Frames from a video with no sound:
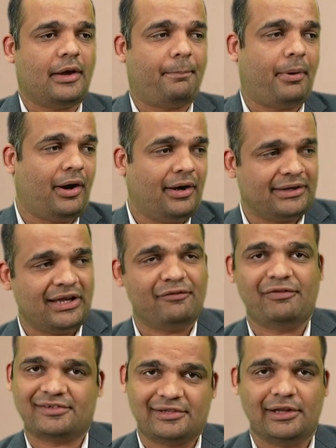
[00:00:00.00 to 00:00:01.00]
parking
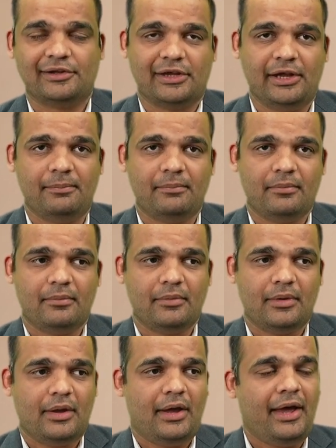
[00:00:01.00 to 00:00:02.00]
facility
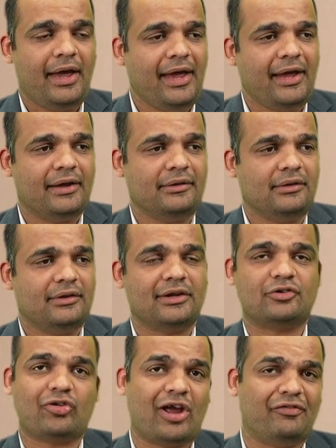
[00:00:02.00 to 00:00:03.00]
and the
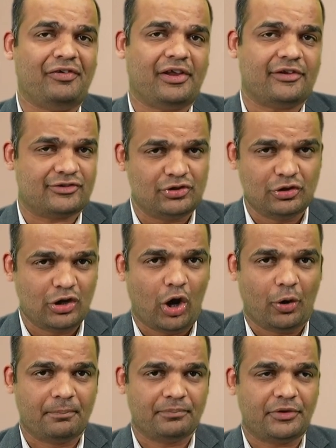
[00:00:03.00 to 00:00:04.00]
traffic is too
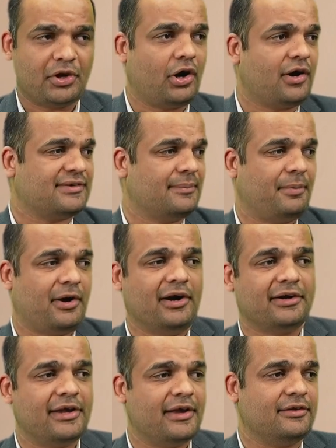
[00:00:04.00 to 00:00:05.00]
low. There are some
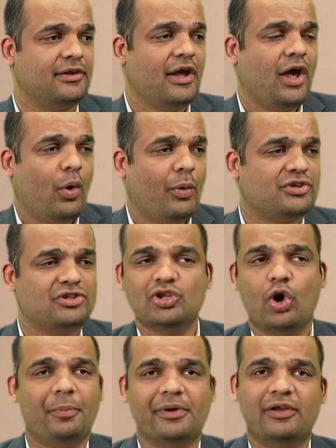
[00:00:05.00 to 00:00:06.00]
parkings which
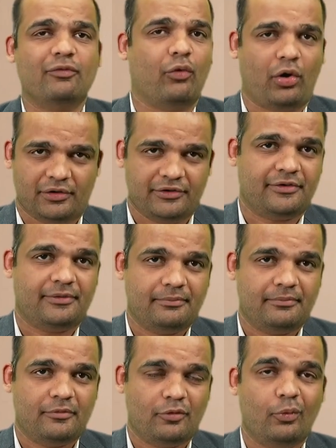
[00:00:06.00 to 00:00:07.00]
nobody wants.
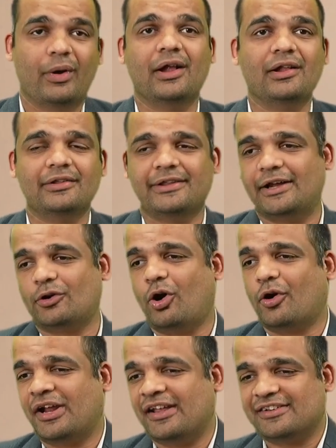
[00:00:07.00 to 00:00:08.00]
Well, that
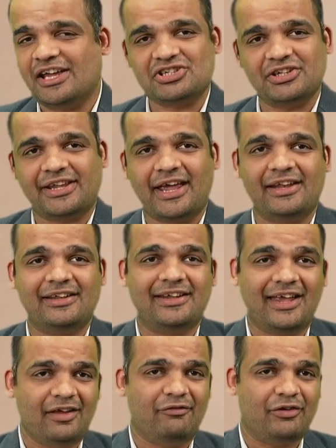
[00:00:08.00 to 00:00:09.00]
organization can
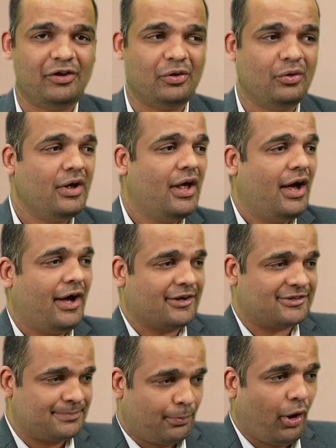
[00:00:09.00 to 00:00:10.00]
give you a
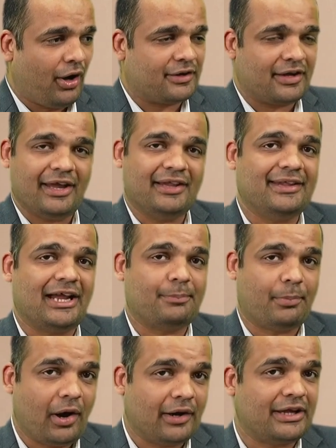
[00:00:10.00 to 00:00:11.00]
spot in that
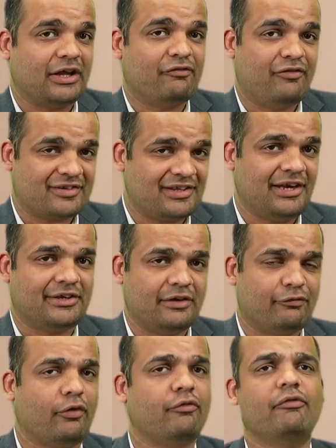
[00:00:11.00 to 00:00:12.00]
parking facility
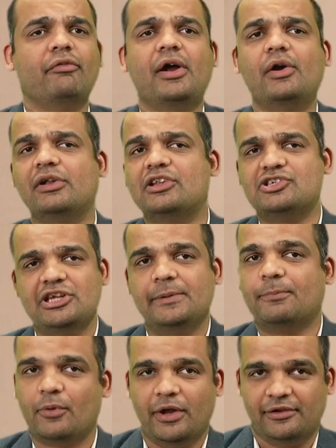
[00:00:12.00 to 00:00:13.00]
for very
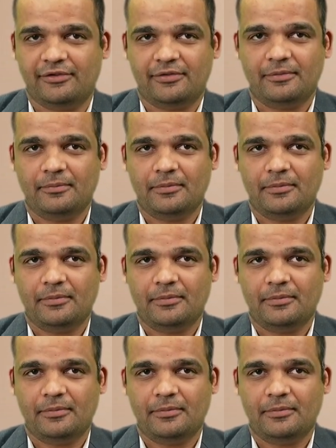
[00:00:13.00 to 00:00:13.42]
cheap rates.